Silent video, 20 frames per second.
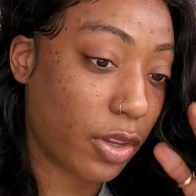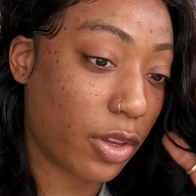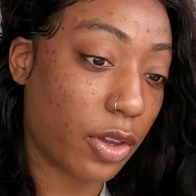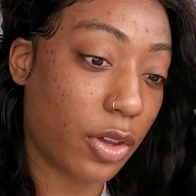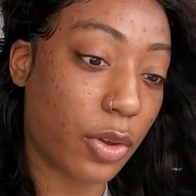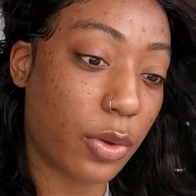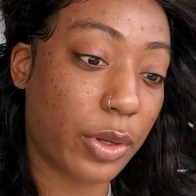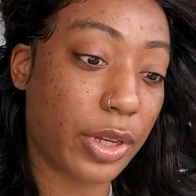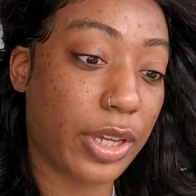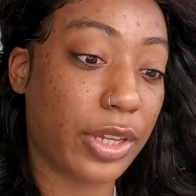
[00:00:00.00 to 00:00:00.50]

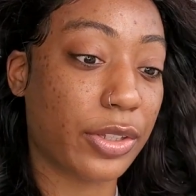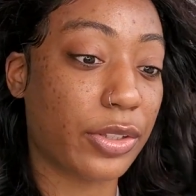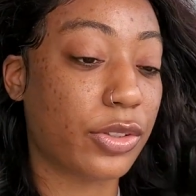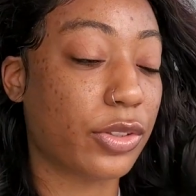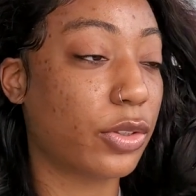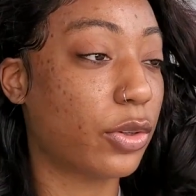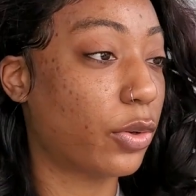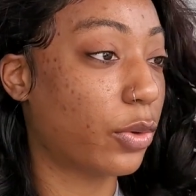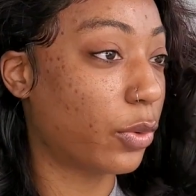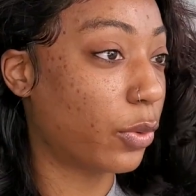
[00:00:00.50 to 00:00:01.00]
Okay,
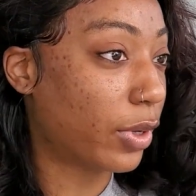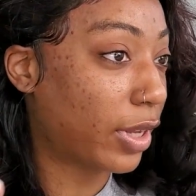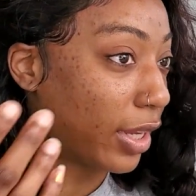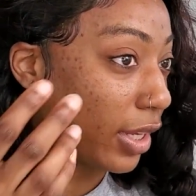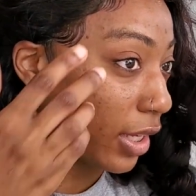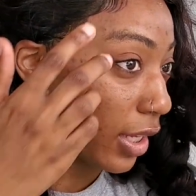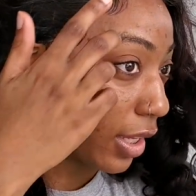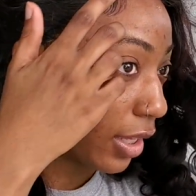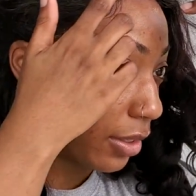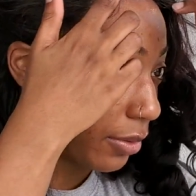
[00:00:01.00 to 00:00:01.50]
so I
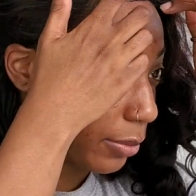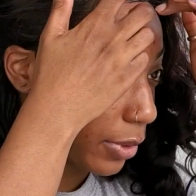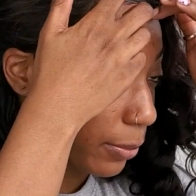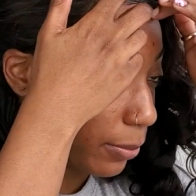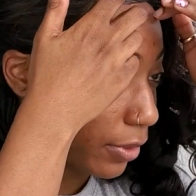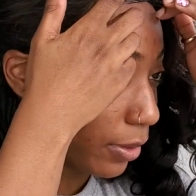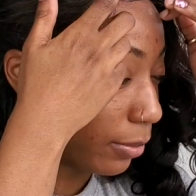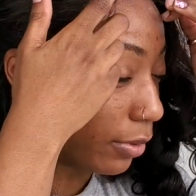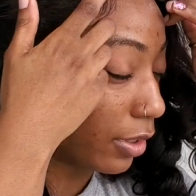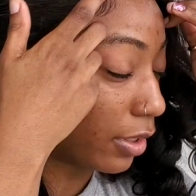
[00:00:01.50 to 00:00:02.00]
have my
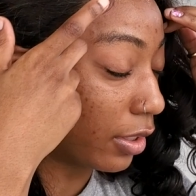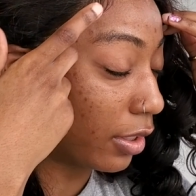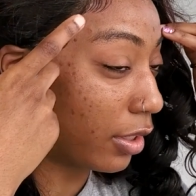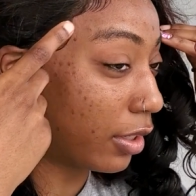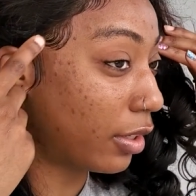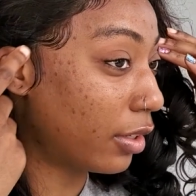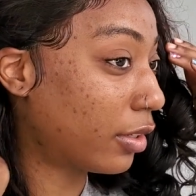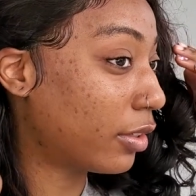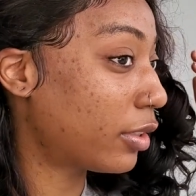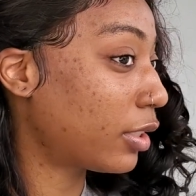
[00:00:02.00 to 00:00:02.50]
baby
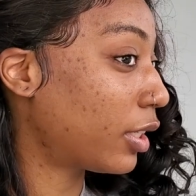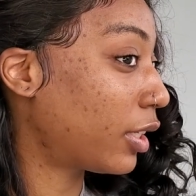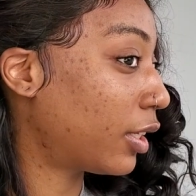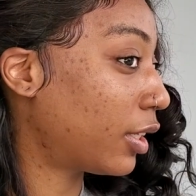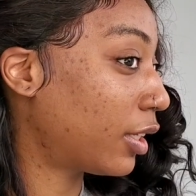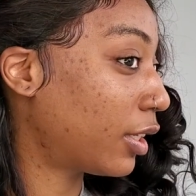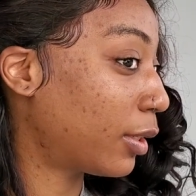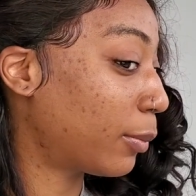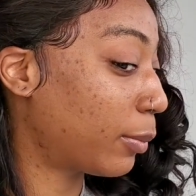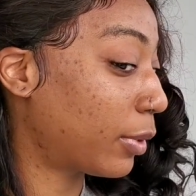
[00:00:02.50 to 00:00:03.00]
hairs
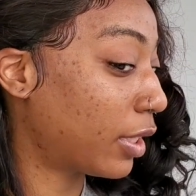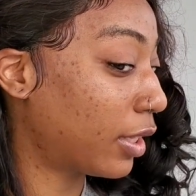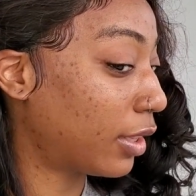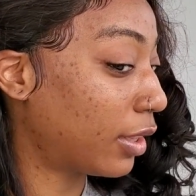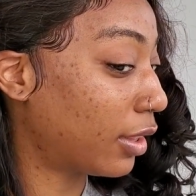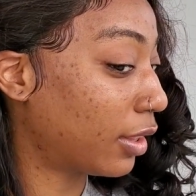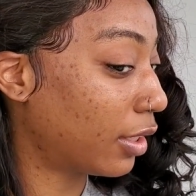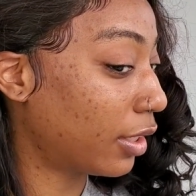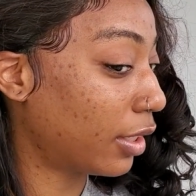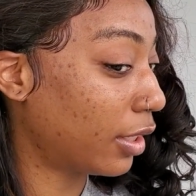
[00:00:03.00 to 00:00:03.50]
in
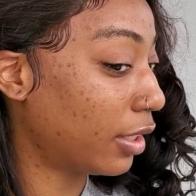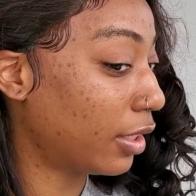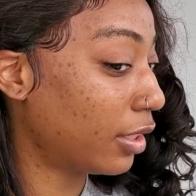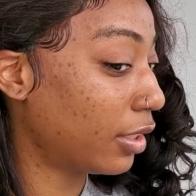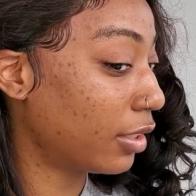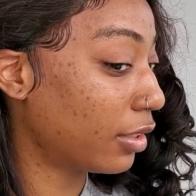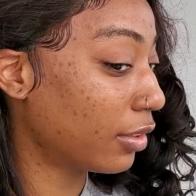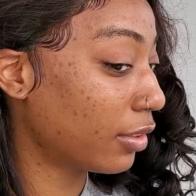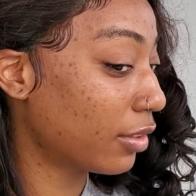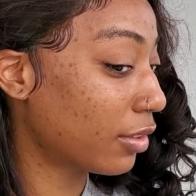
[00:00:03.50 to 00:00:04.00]

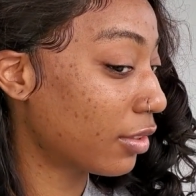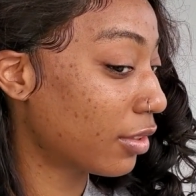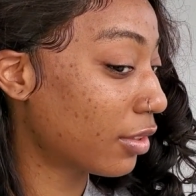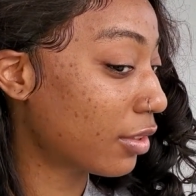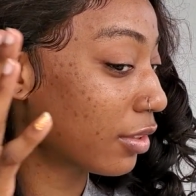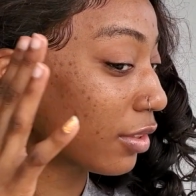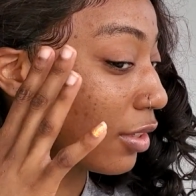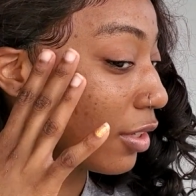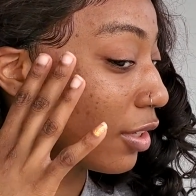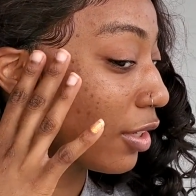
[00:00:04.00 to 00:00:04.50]
place.
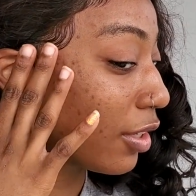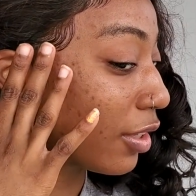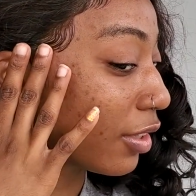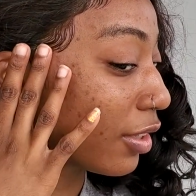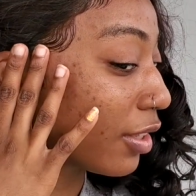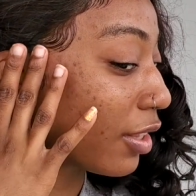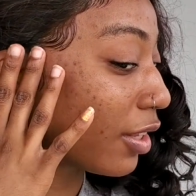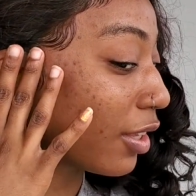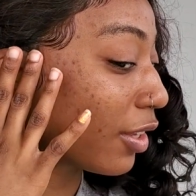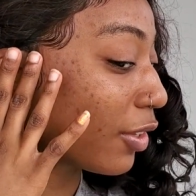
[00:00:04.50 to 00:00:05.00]
Do a
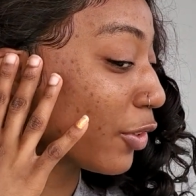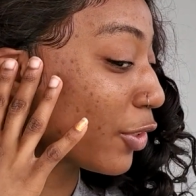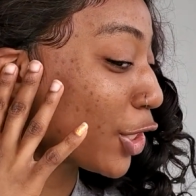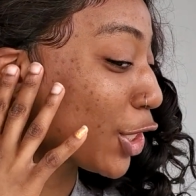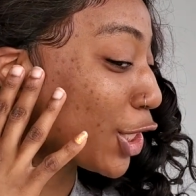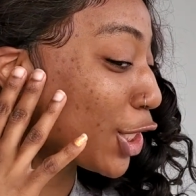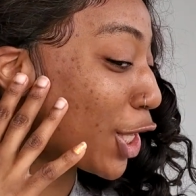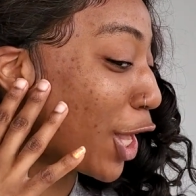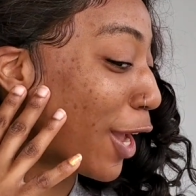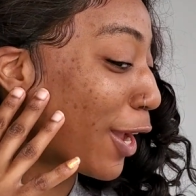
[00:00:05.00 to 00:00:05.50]
little
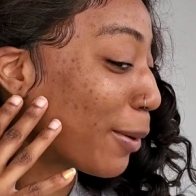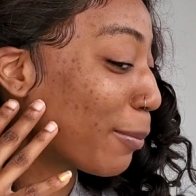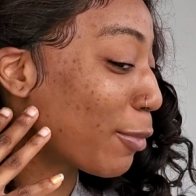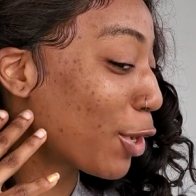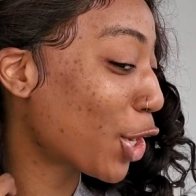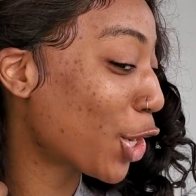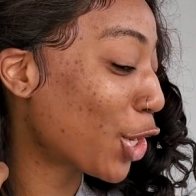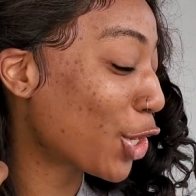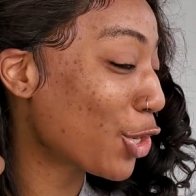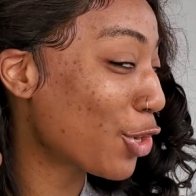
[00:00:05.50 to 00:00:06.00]

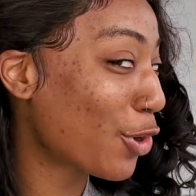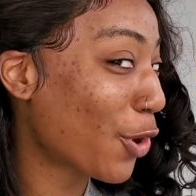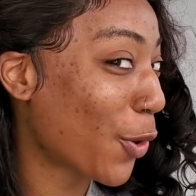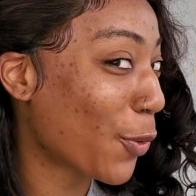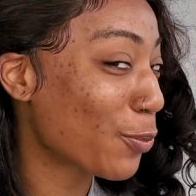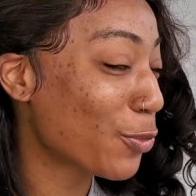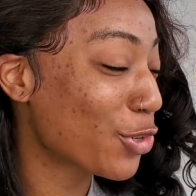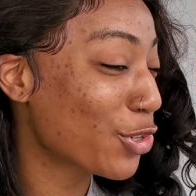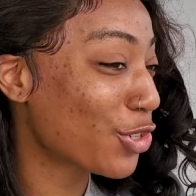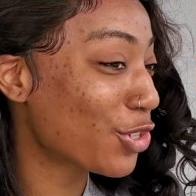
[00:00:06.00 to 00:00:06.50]
sideburn, you know what
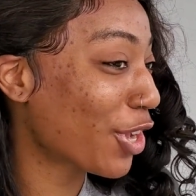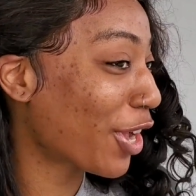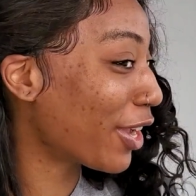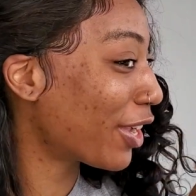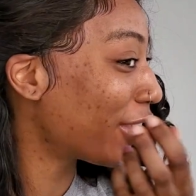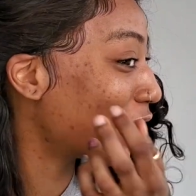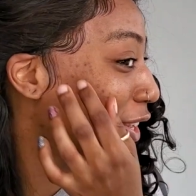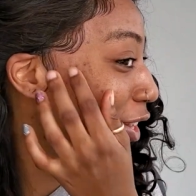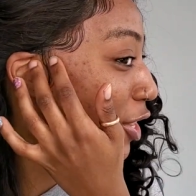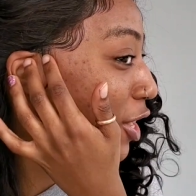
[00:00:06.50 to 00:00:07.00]
I'm
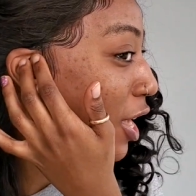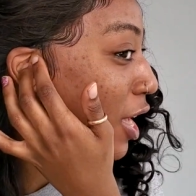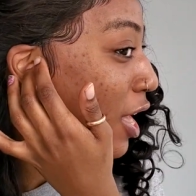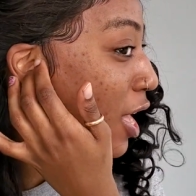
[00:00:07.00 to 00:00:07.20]
saying?